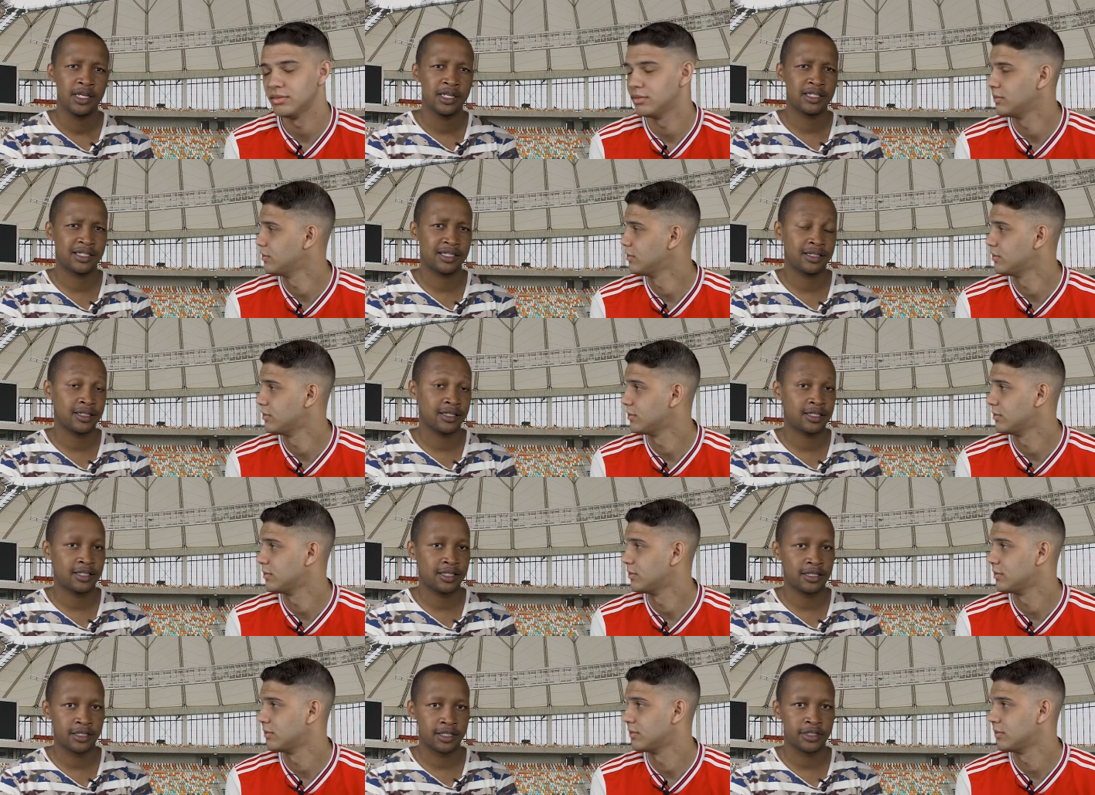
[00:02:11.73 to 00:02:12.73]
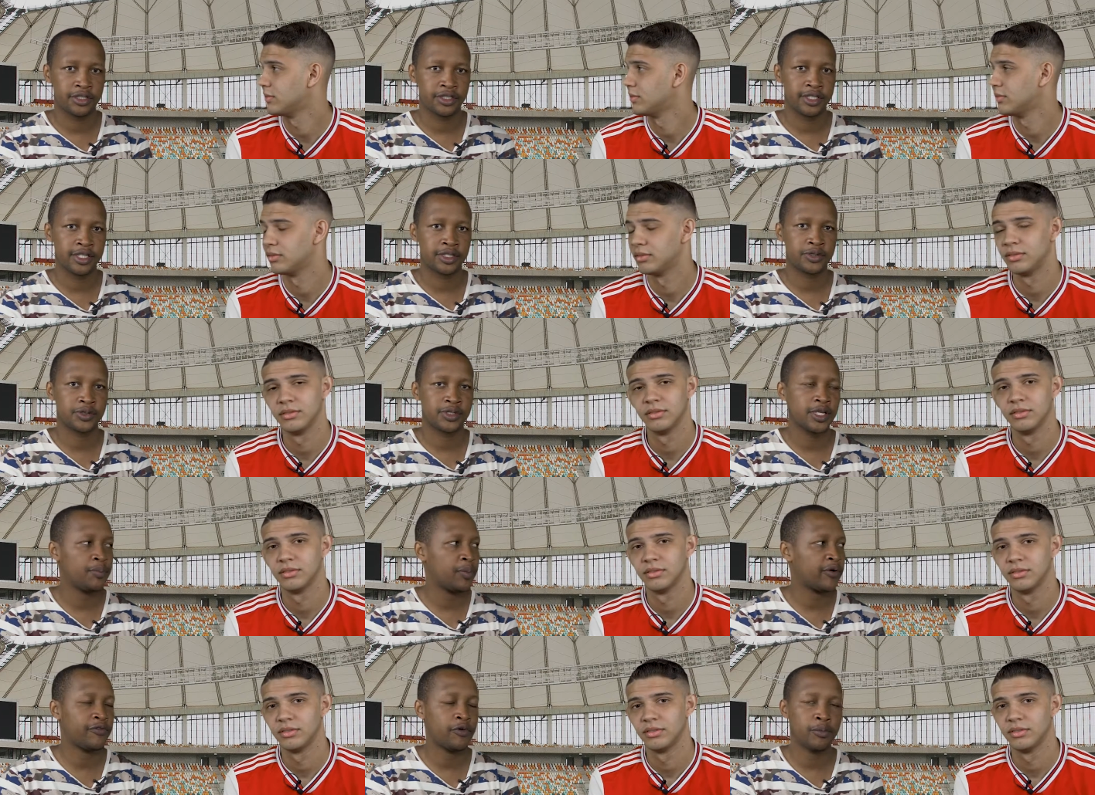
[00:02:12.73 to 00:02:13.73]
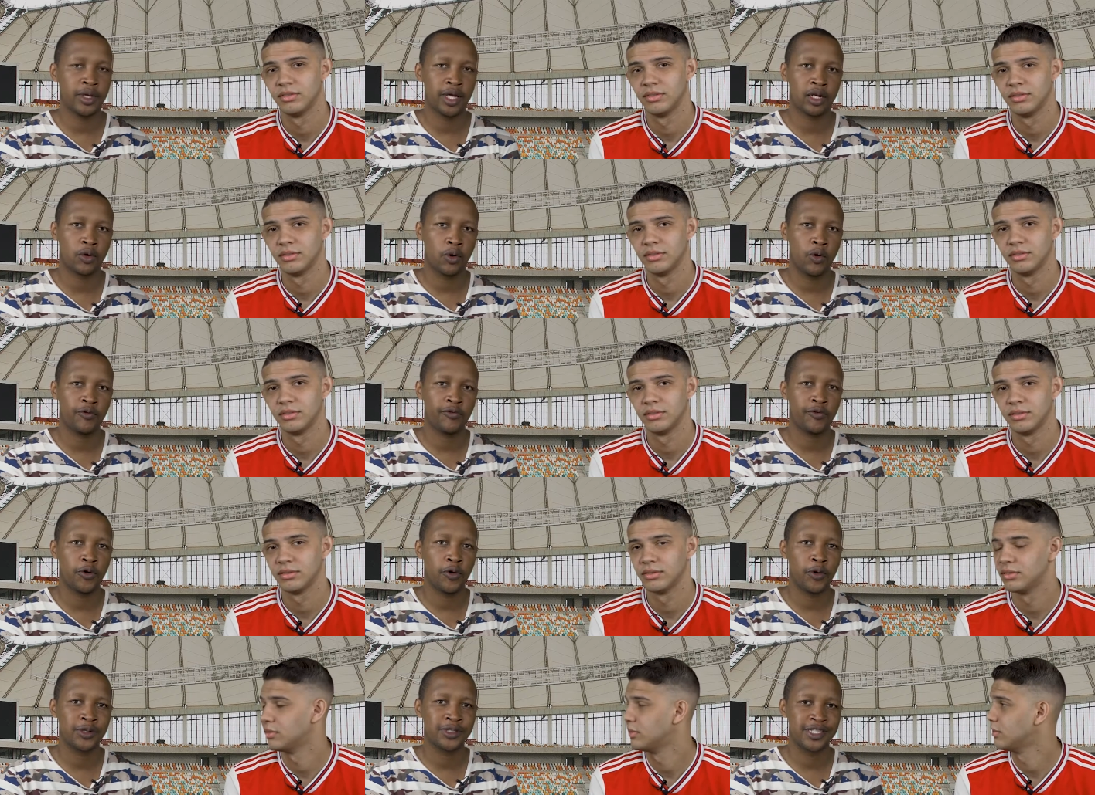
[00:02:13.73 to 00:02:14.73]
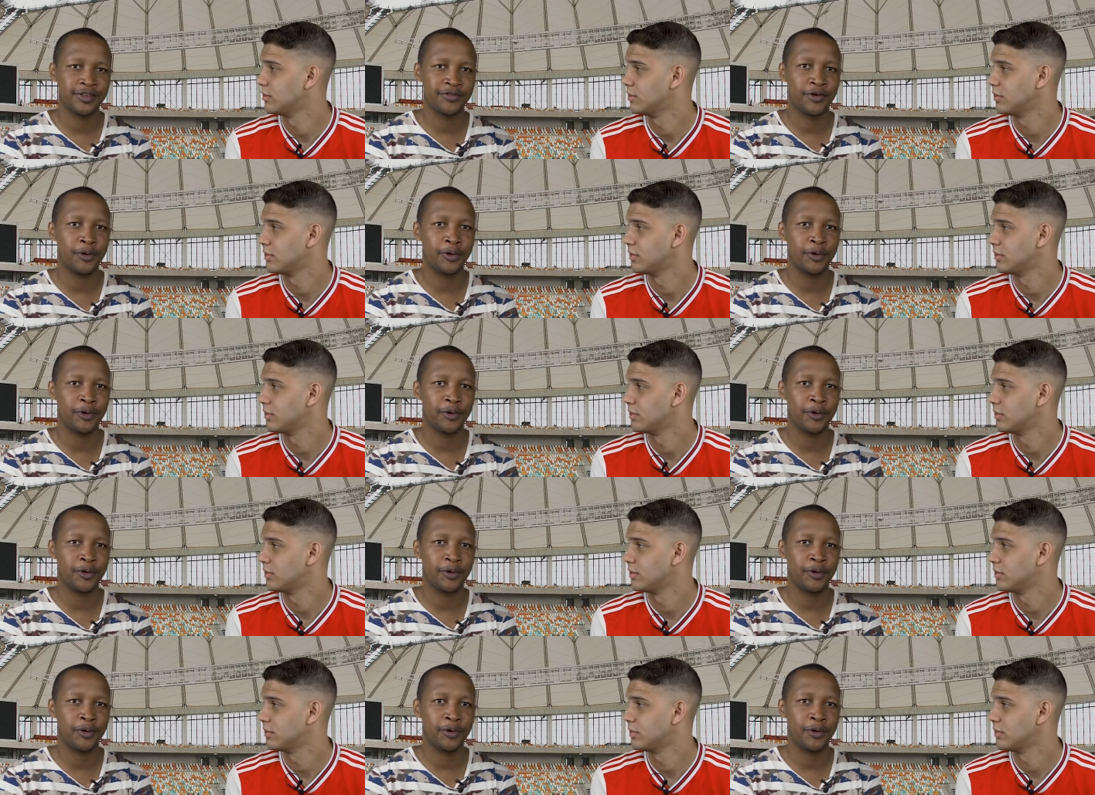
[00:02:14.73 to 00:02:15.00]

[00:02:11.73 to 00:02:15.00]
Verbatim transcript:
Speaker 1: It's, it's it's, it's interesting to see. But for me, I'll go for Steve